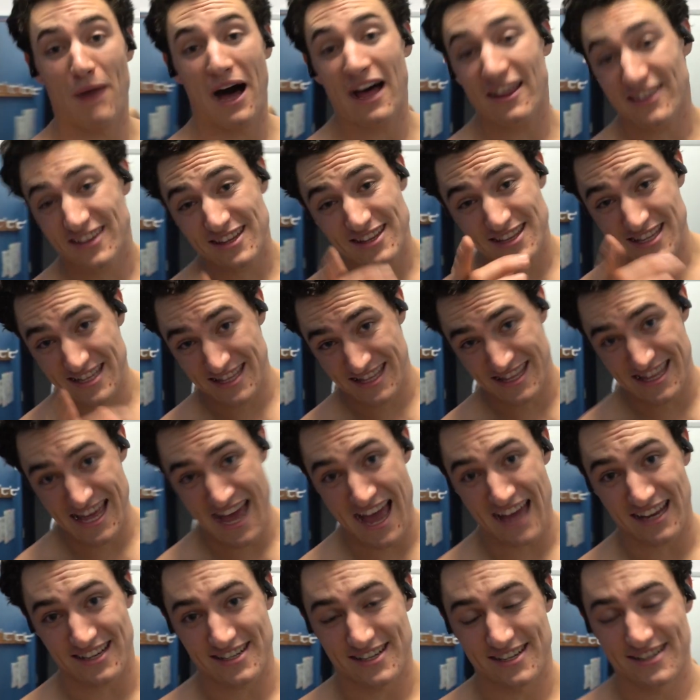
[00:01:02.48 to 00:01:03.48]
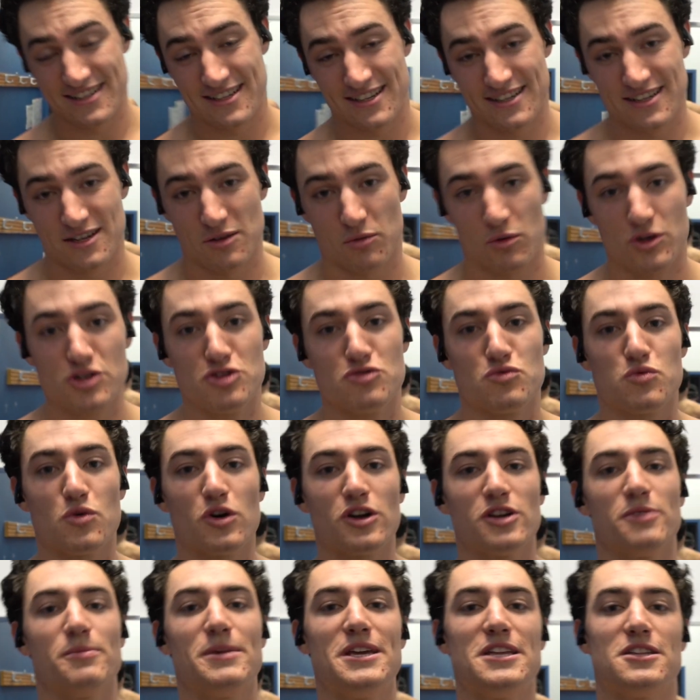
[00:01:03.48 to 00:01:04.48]
other than that, what you
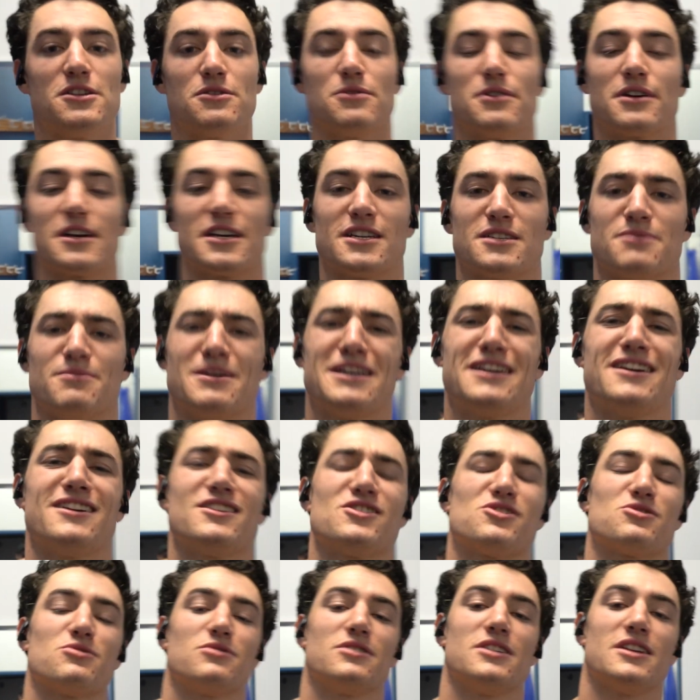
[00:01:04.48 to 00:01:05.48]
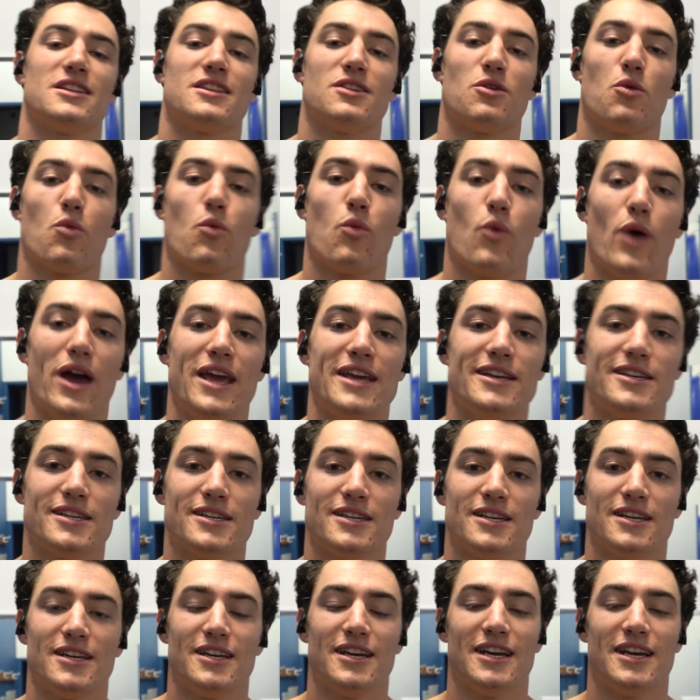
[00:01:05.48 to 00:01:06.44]
want to be doing is making sure that the weight